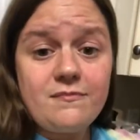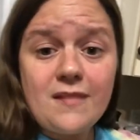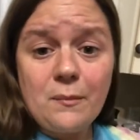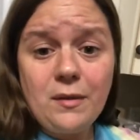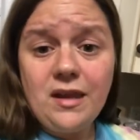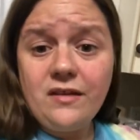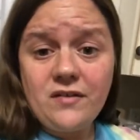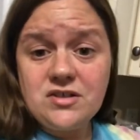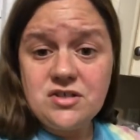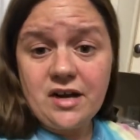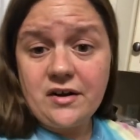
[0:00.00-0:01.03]
being a
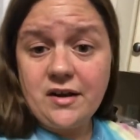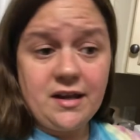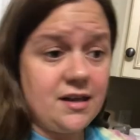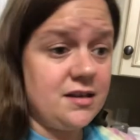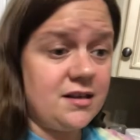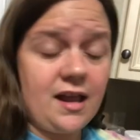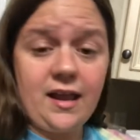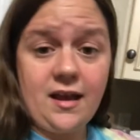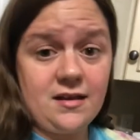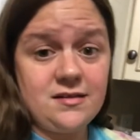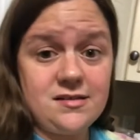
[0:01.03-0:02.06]
vegetarian
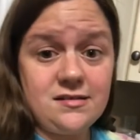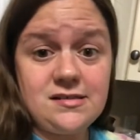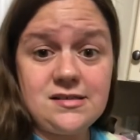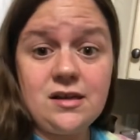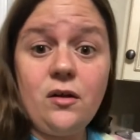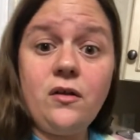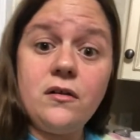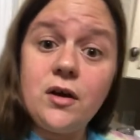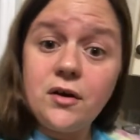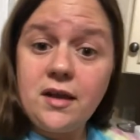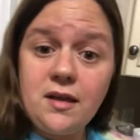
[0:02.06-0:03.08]
and still
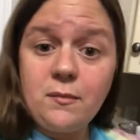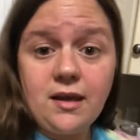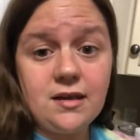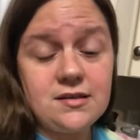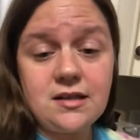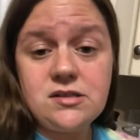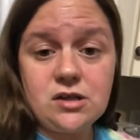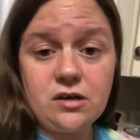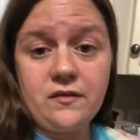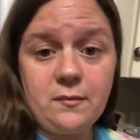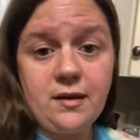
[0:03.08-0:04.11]
cooking meat and
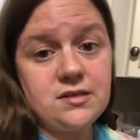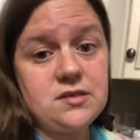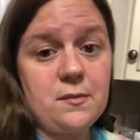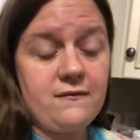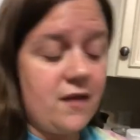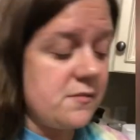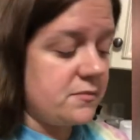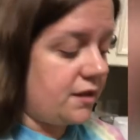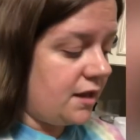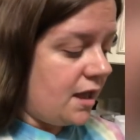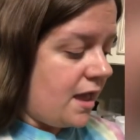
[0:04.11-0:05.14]
serving meat to my
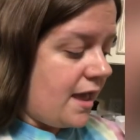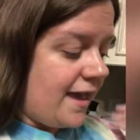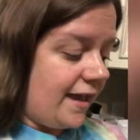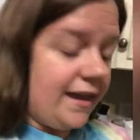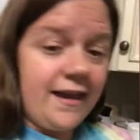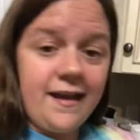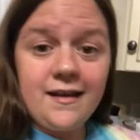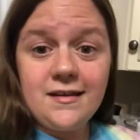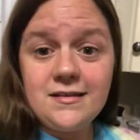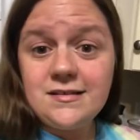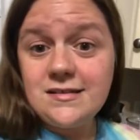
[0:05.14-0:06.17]
family.
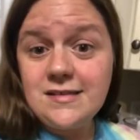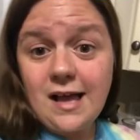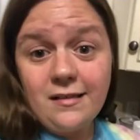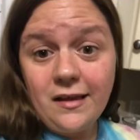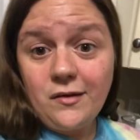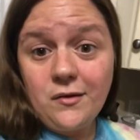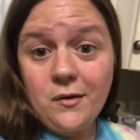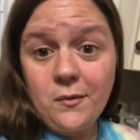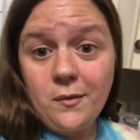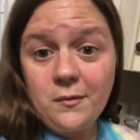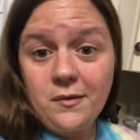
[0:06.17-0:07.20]
And I'll let you know
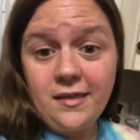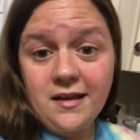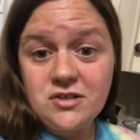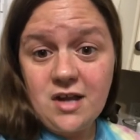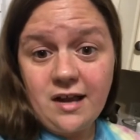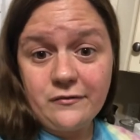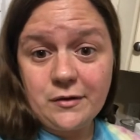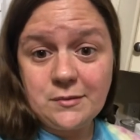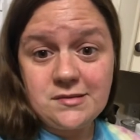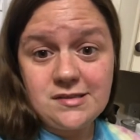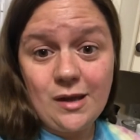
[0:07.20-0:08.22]
what we think of jackfruit.
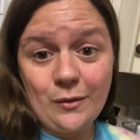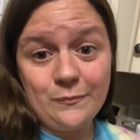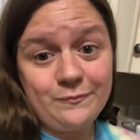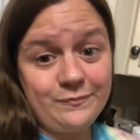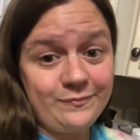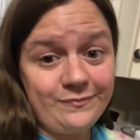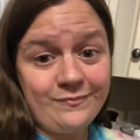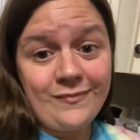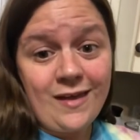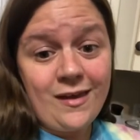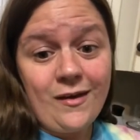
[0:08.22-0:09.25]
So
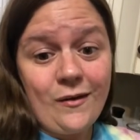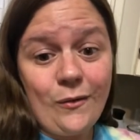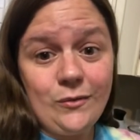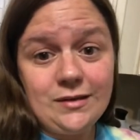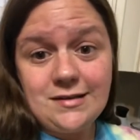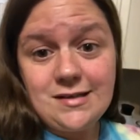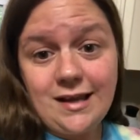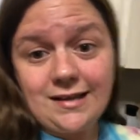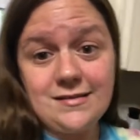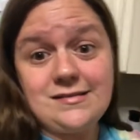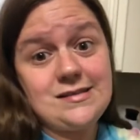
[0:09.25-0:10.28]
hold on
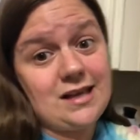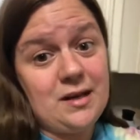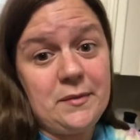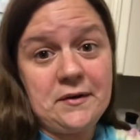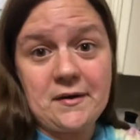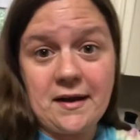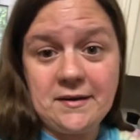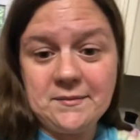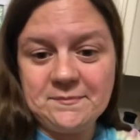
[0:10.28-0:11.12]
tight. It's gonna be a ride.